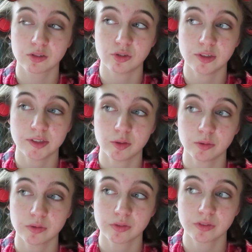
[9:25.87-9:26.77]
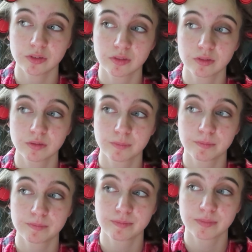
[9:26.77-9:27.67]
do.
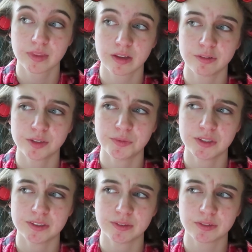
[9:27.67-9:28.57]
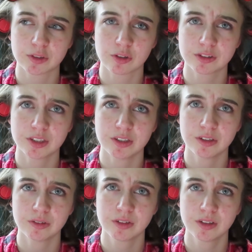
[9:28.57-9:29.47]
It was very difficult to
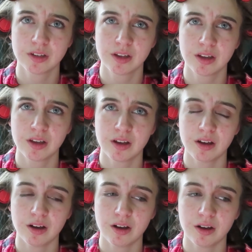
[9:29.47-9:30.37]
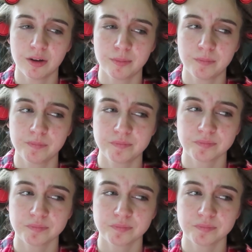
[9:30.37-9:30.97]
do. Not